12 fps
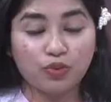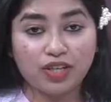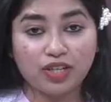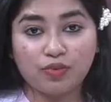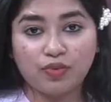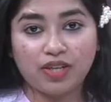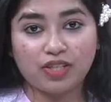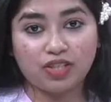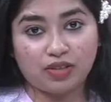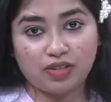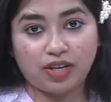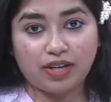days we
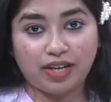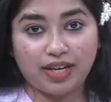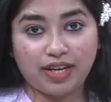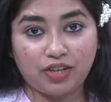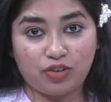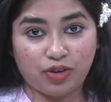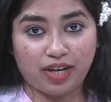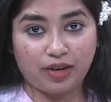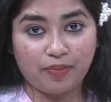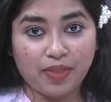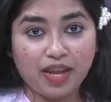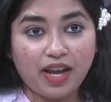journey in
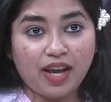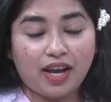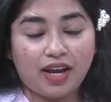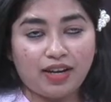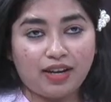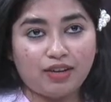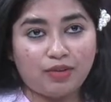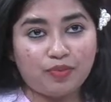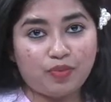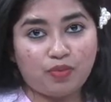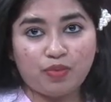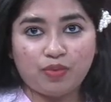train, and
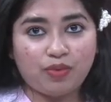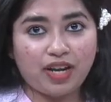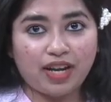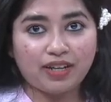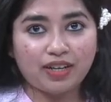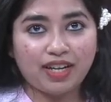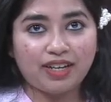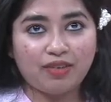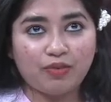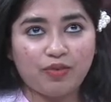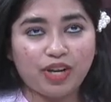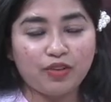
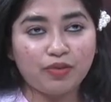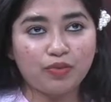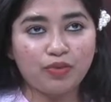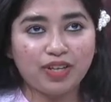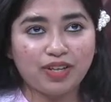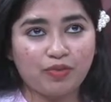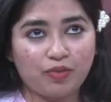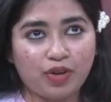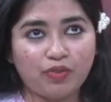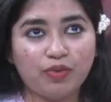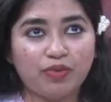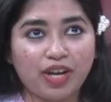whenever we
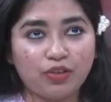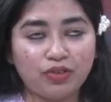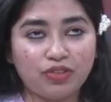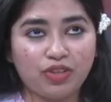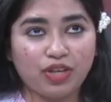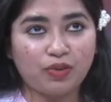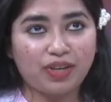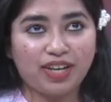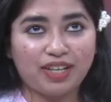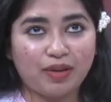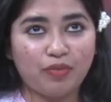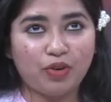went on train on
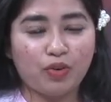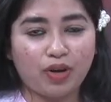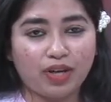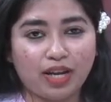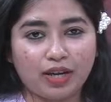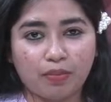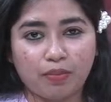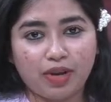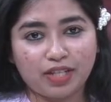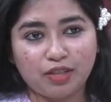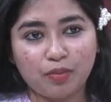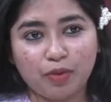that time, we don't like
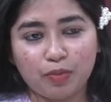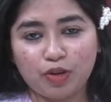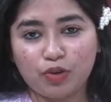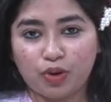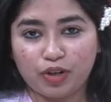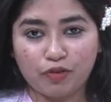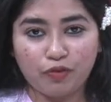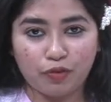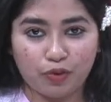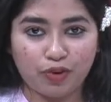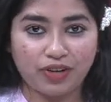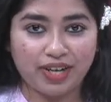maximum people don't have
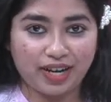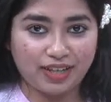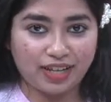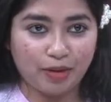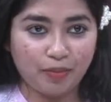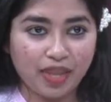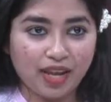food on that time.